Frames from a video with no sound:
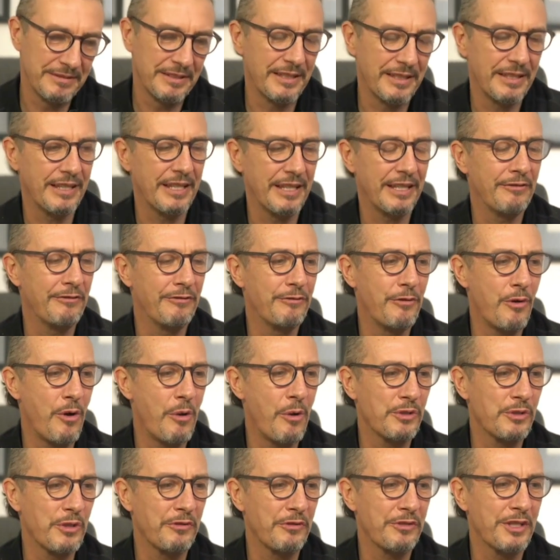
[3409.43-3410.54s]
in
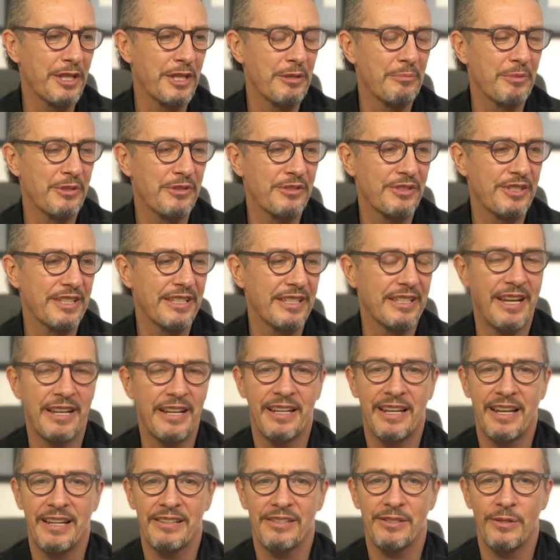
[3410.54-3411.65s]
forms of celibacy, I
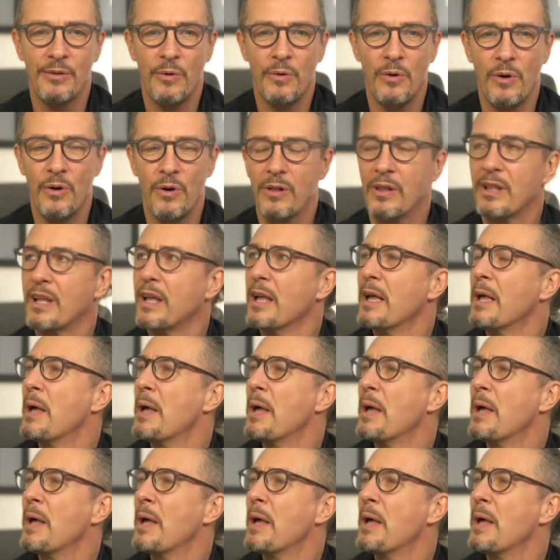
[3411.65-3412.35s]
guess, all